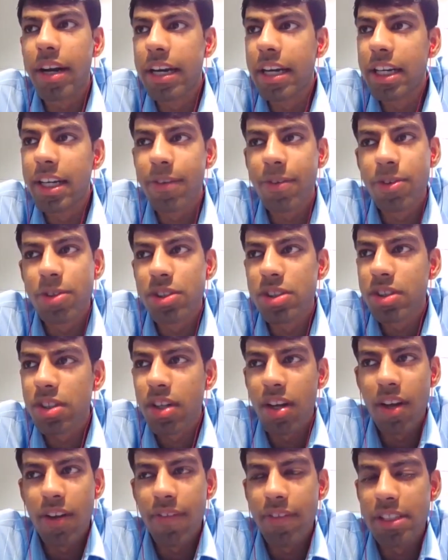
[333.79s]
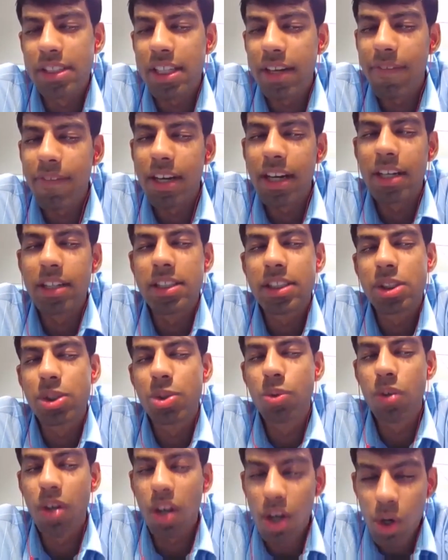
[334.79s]
interviews with someone and just
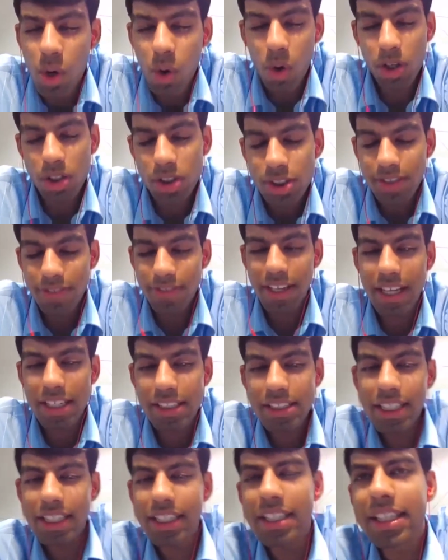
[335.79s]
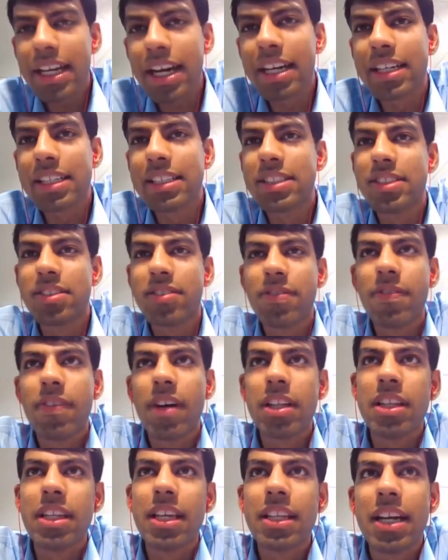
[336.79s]
do a lots of cases, I think that is
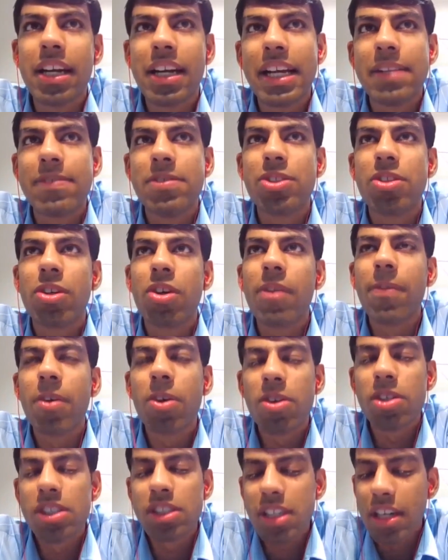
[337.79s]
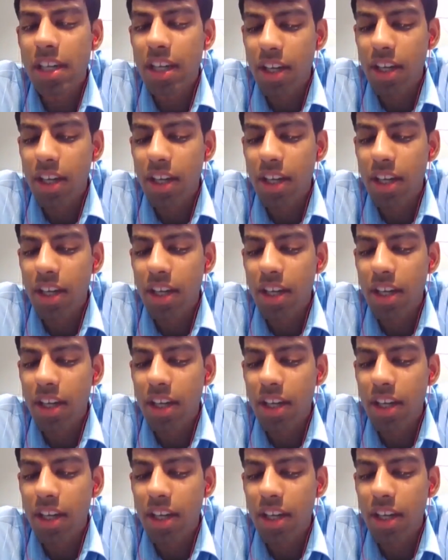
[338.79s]
one thing that helps you a lot, because